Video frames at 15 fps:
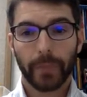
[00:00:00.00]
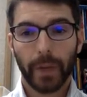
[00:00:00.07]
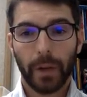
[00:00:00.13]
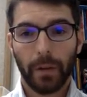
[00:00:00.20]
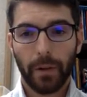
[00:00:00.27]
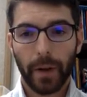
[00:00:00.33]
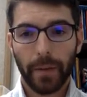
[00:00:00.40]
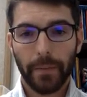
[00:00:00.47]

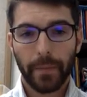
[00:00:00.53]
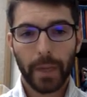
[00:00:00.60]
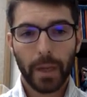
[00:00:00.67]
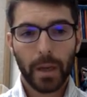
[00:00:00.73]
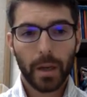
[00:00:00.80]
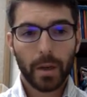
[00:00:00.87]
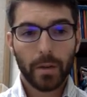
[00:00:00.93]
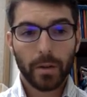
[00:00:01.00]
All right,
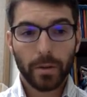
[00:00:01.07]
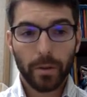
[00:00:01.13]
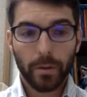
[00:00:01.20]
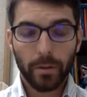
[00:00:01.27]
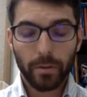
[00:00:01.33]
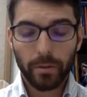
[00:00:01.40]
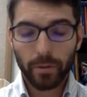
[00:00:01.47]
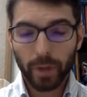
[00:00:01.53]
so
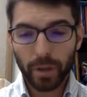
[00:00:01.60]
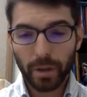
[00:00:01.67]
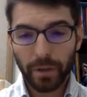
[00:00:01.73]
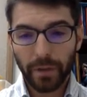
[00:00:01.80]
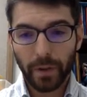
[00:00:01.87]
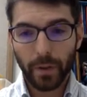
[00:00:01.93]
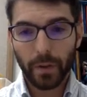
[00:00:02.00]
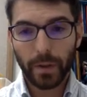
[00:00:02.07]
there's just a
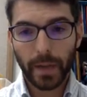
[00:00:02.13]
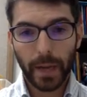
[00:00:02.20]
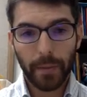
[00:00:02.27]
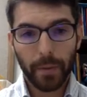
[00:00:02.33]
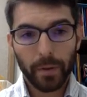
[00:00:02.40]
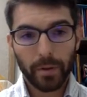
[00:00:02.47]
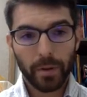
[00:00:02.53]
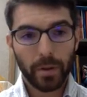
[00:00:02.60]
few
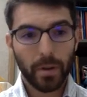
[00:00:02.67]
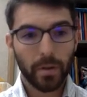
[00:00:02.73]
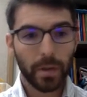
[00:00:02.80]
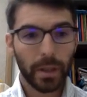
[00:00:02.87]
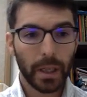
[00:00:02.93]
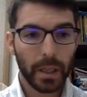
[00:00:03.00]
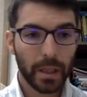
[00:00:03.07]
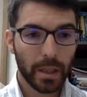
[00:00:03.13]
examples
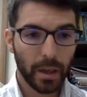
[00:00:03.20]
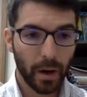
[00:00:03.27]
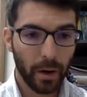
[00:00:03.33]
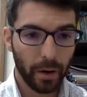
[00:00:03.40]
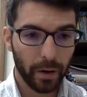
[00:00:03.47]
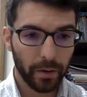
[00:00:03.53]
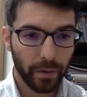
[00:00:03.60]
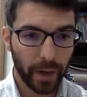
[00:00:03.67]
using these
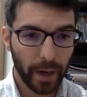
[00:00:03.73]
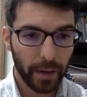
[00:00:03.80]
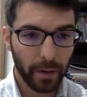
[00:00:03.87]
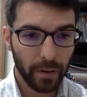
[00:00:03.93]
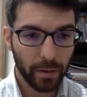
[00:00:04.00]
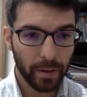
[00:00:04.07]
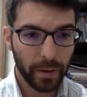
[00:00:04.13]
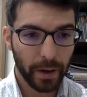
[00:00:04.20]
starters, right?
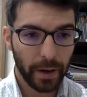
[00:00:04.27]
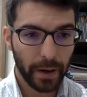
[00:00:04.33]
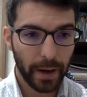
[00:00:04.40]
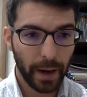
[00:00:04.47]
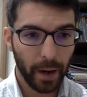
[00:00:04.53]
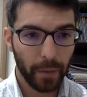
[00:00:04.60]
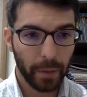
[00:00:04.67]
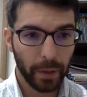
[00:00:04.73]
Those are there to
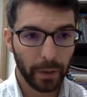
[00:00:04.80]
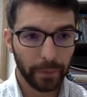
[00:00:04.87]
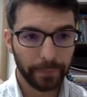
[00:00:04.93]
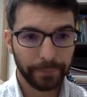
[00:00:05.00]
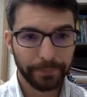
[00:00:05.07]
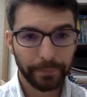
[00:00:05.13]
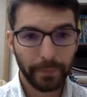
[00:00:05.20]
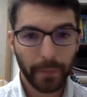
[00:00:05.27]
help you.
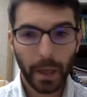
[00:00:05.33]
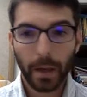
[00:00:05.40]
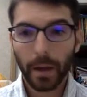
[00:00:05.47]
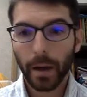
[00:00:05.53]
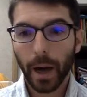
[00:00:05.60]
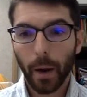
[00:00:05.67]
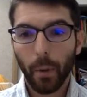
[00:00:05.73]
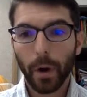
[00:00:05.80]

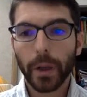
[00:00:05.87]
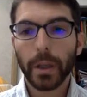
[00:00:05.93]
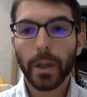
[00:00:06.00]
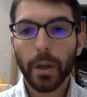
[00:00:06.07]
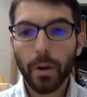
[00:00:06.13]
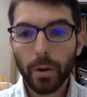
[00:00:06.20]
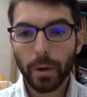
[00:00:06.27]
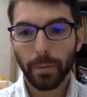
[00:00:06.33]
I want
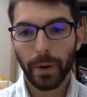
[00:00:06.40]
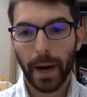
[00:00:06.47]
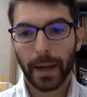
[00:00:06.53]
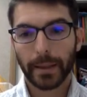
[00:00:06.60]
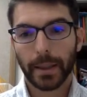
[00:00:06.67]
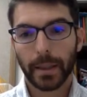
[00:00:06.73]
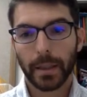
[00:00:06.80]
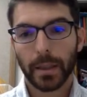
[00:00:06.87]
you to
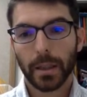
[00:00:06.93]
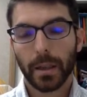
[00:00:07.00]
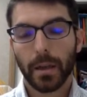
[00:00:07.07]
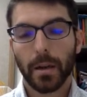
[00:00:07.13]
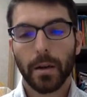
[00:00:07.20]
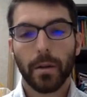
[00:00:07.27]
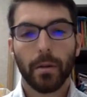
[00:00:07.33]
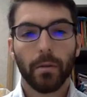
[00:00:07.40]
practice
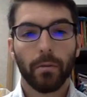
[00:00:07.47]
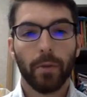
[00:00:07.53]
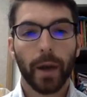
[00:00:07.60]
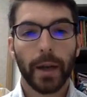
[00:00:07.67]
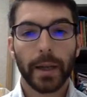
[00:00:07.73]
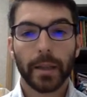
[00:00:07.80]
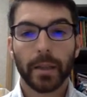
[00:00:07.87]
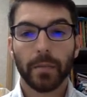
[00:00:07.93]

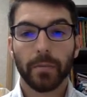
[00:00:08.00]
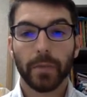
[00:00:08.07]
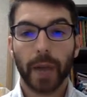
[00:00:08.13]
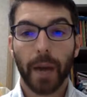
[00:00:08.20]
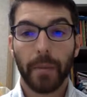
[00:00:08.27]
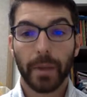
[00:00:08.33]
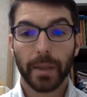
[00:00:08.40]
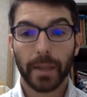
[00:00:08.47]
writing some
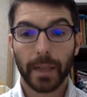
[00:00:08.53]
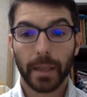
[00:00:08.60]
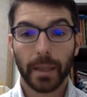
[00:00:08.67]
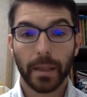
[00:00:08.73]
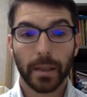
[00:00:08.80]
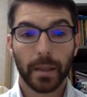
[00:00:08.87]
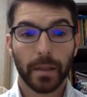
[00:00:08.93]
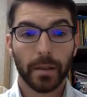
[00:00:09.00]
topic
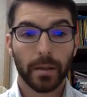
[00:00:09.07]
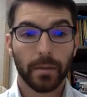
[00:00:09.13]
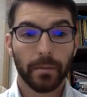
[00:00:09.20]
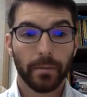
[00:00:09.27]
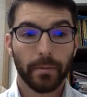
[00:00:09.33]
sentences.